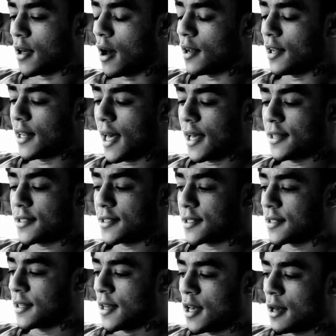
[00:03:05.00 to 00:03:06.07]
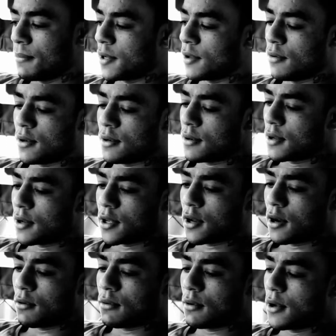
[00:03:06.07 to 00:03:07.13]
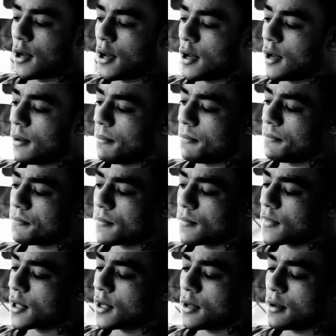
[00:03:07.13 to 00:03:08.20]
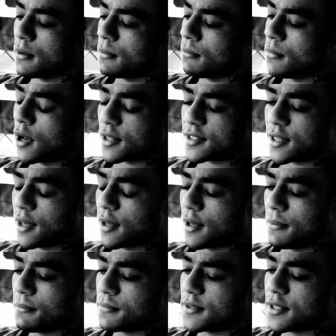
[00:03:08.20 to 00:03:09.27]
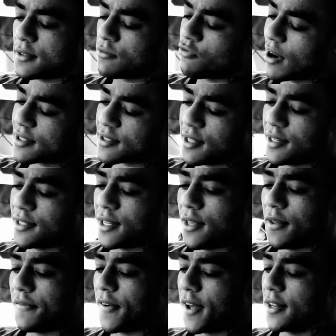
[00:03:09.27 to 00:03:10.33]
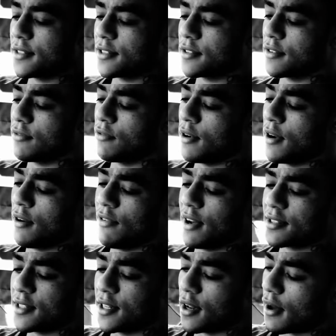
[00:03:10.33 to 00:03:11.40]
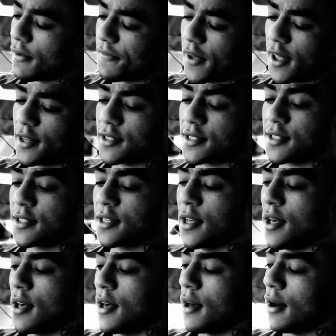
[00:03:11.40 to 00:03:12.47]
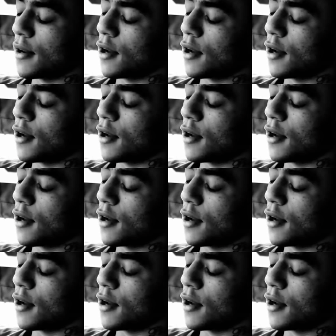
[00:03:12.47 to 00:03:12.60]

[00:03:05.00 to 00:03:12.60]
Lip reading: holidays, we're doing, you know, lots of wrestling defense, wrestling offense. I